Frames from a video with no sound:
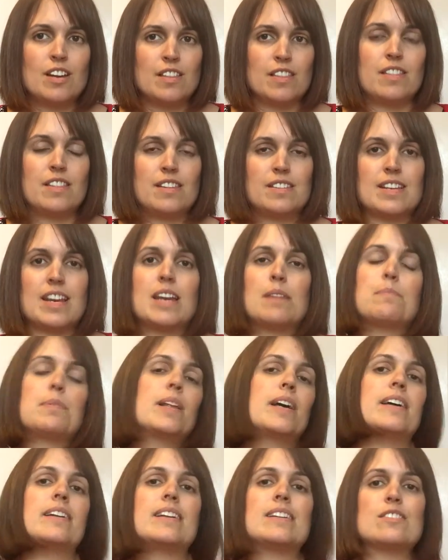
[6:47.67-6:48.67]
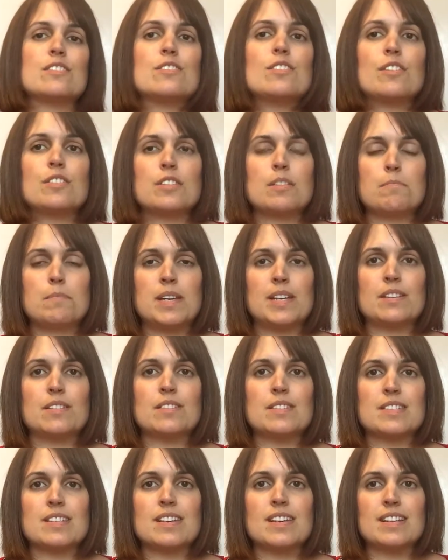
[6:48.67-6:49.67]
the diet plan, it's not the
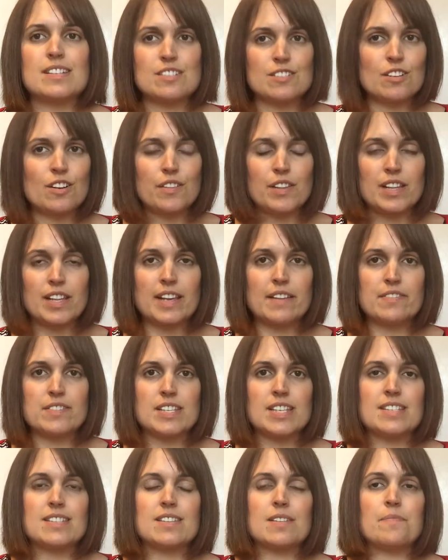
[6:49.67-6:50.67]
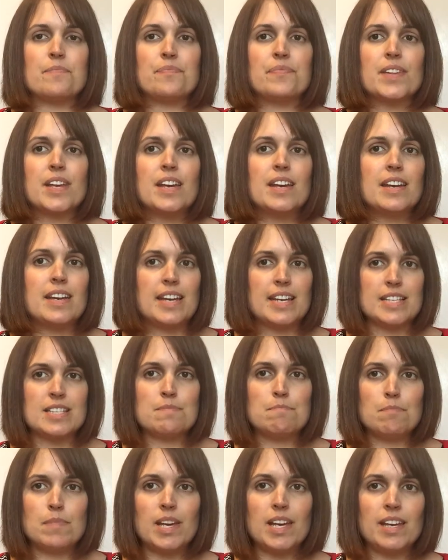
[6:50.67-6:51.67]
meals, it's not the leaf system,
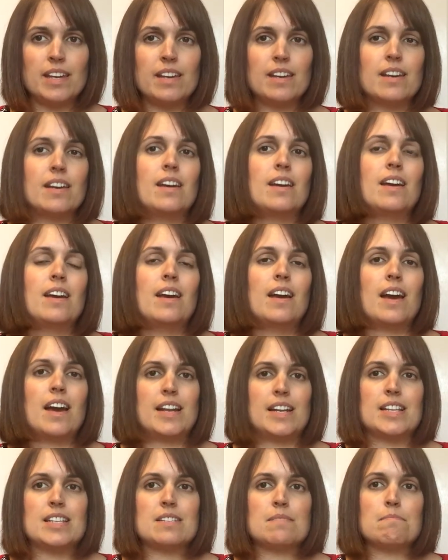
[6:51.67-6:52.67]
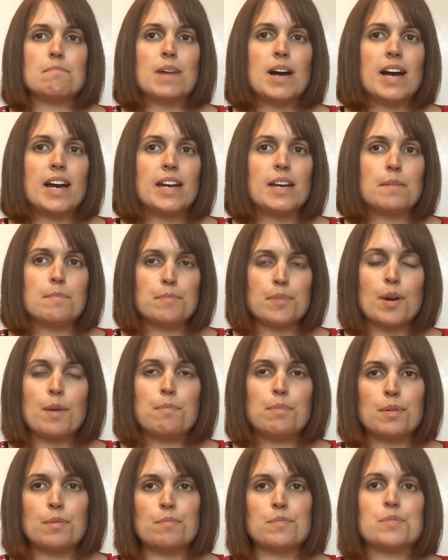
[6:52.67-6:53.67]
it's me, and it's my
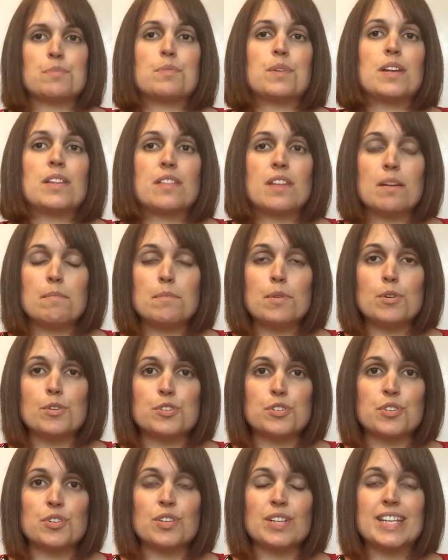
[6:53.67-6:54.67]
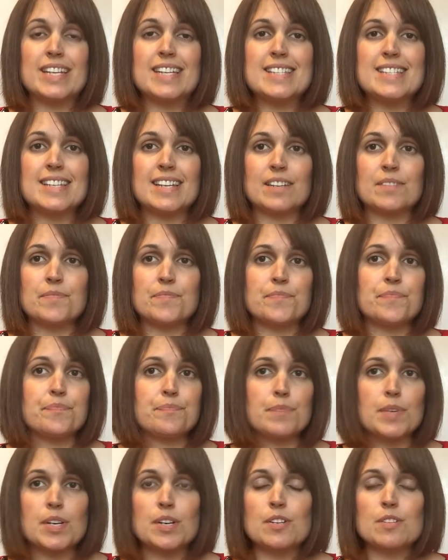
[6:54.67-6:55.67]
problems with emotional eating.
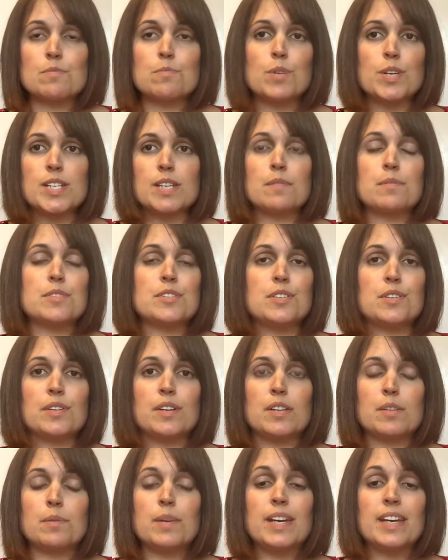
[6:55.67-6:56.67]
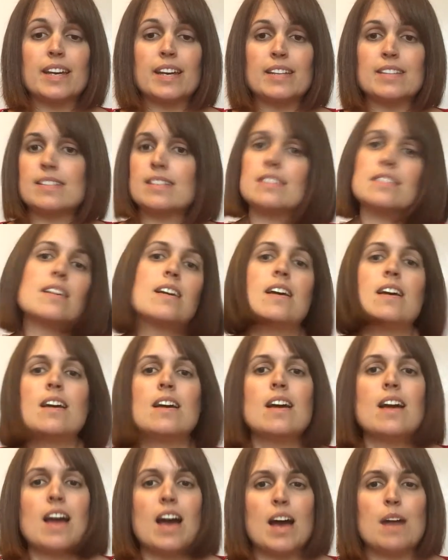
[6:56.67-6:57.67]
Because what I was doing at the weekend is
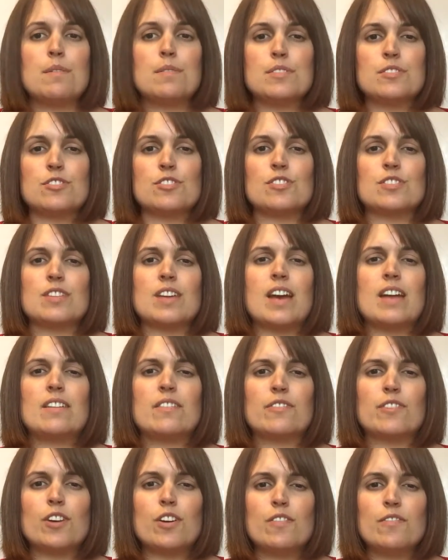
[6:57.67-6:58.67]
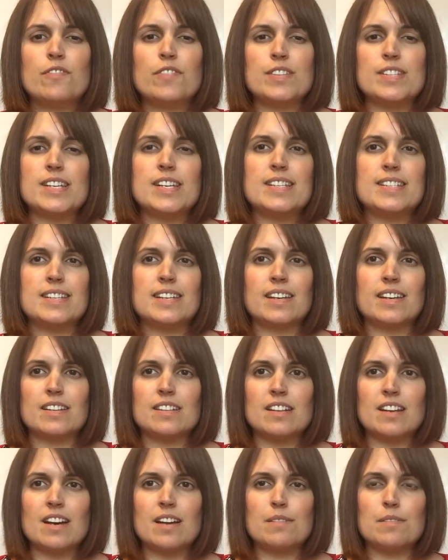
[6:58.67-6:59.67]
I was just kind of comfort eating,
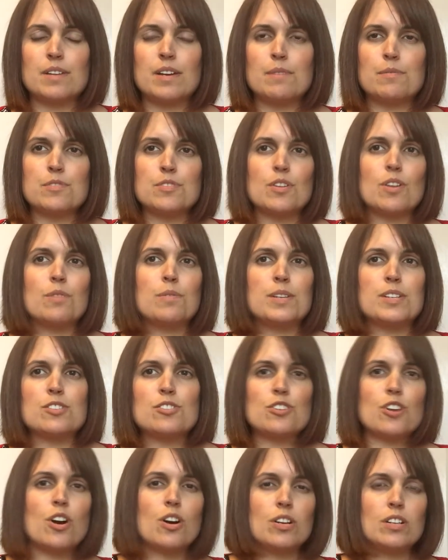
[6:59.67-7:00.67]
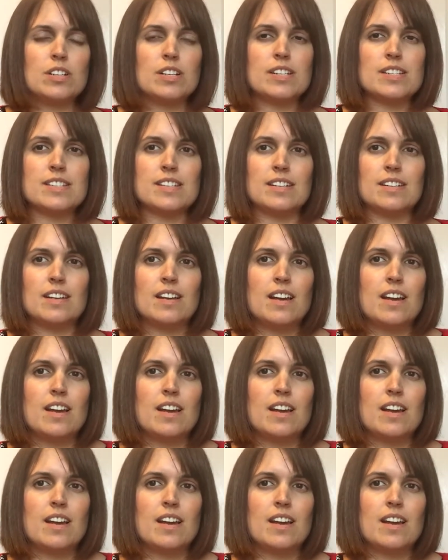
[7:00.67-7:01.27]
and it was always chocolate, and